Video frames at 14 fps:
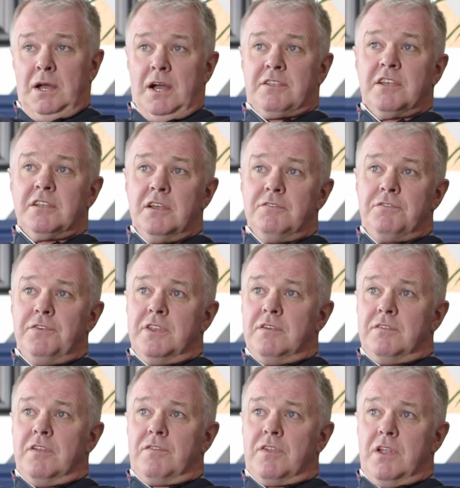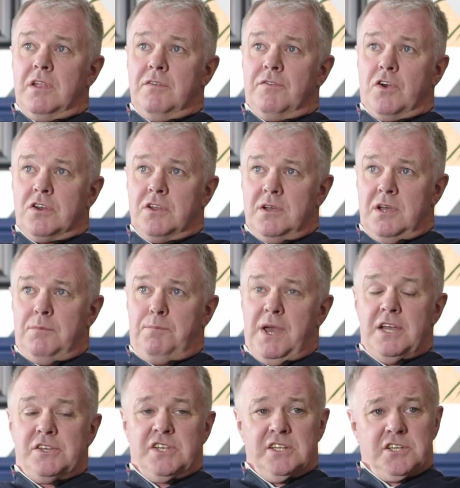I think they've got a
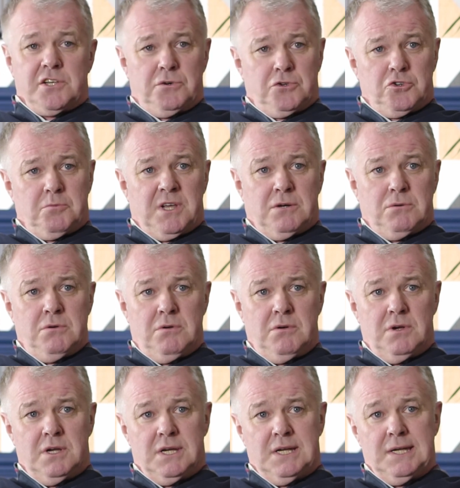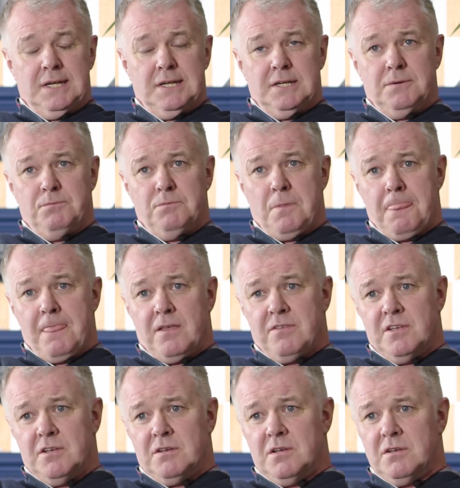better chance of going up now. I
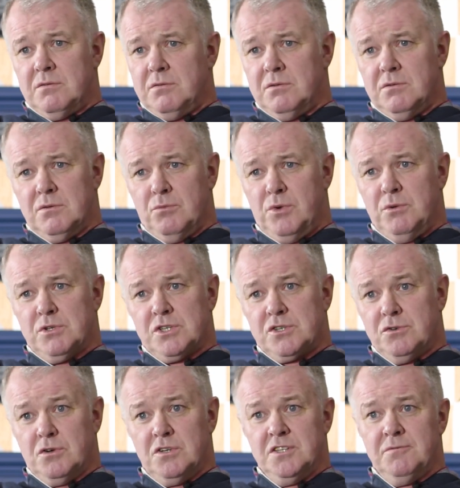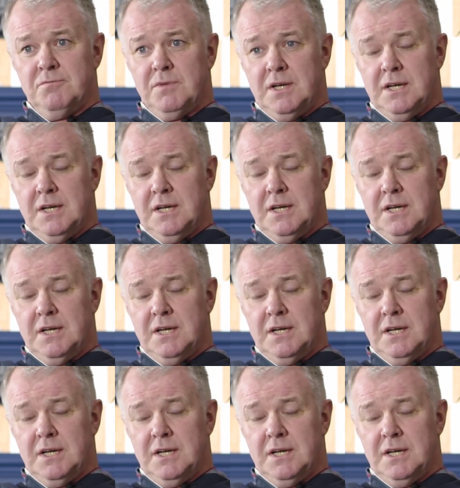think we were struggling